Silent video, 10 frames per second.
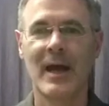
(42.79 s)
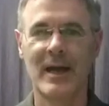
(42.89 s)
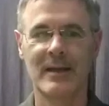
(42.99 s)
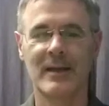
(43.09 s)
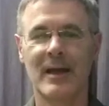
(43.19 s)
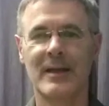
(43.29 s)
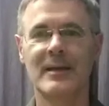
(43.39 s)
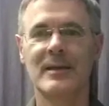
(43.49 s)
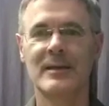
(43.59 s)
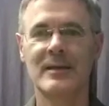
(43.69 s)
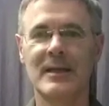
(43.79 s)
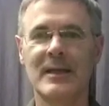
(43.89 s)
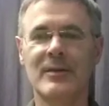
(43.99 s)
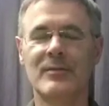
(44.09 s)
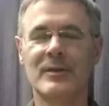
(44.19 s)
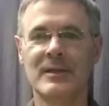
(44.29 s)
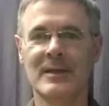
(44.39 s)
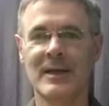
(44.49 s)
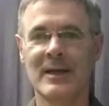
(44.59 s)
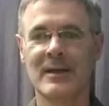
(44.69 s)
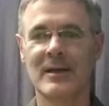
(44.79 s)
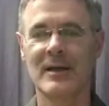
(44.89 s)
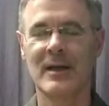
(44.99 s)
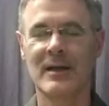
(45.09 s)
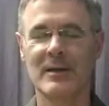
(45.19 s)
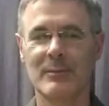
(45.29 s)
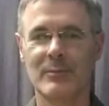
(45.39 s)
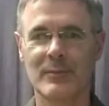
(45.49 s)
And any even uh,